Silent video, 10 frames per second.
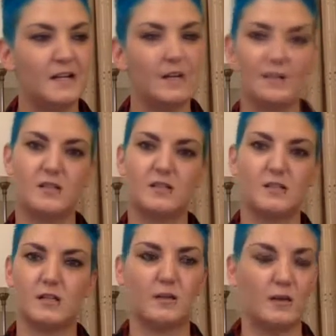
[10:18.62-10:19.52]
It's
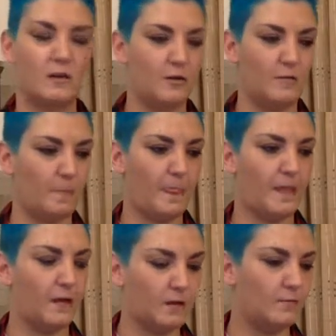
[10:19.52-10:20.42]
just, you
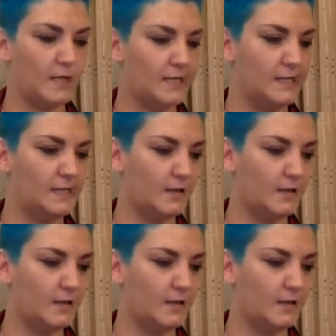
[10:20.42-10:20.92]
know, I